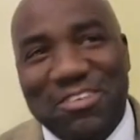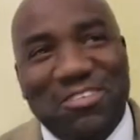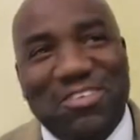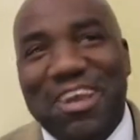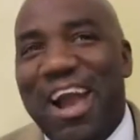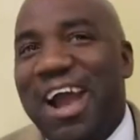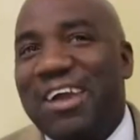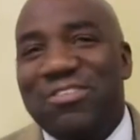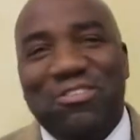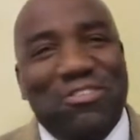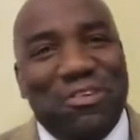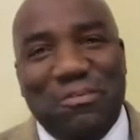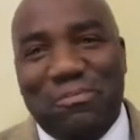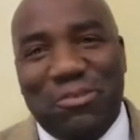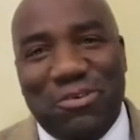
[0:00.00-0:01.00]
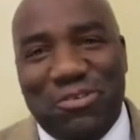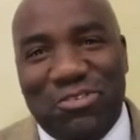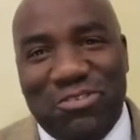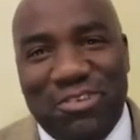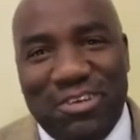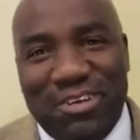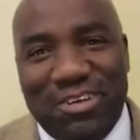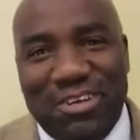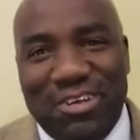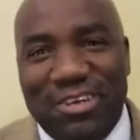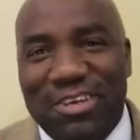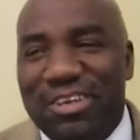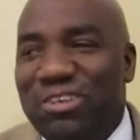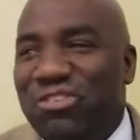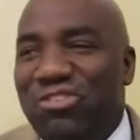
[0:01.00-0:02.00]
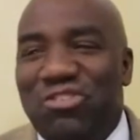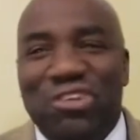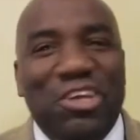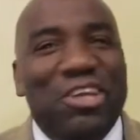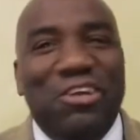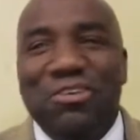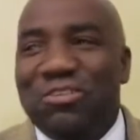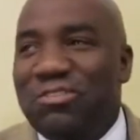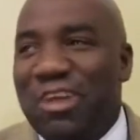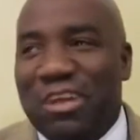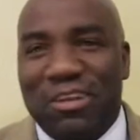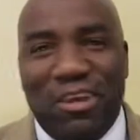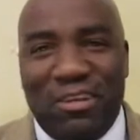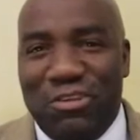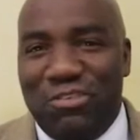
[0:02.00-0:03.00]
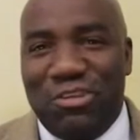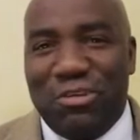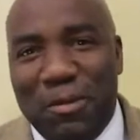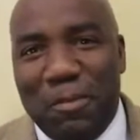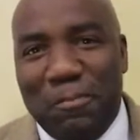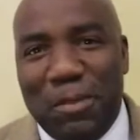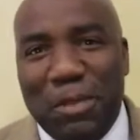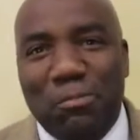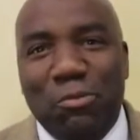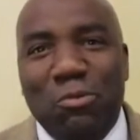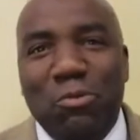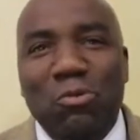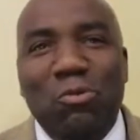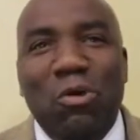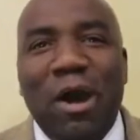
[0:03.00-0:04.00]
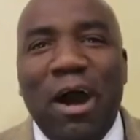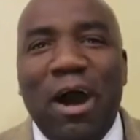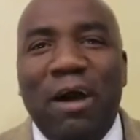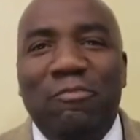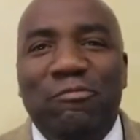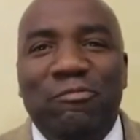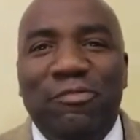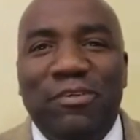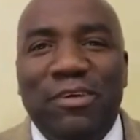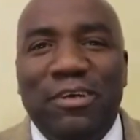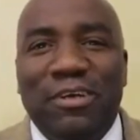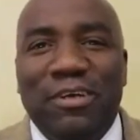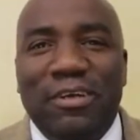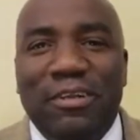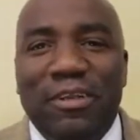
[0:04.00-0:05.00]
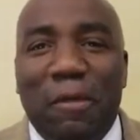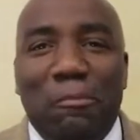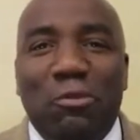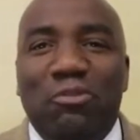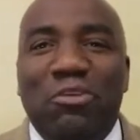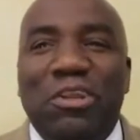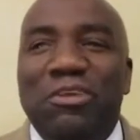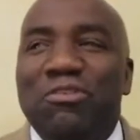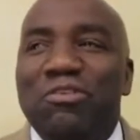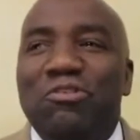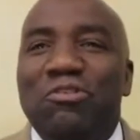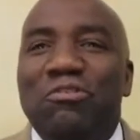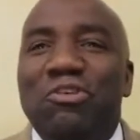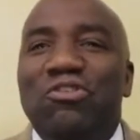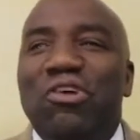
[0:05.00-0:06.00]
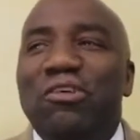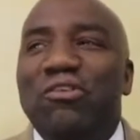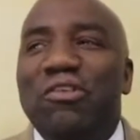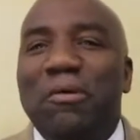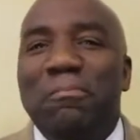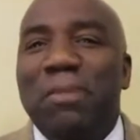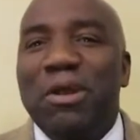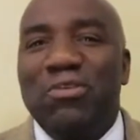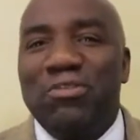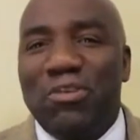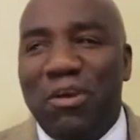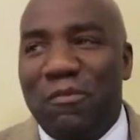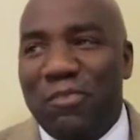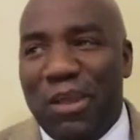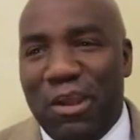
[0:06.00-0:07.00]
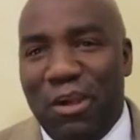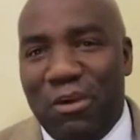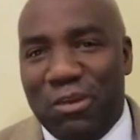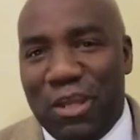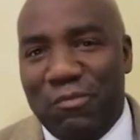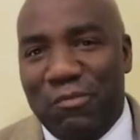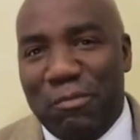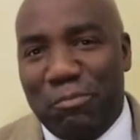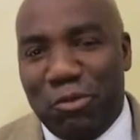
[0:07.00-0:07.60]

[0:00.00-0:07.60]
Skyscrapers, ingenious technology, people who have the opportunity to reach out to the best of their God-given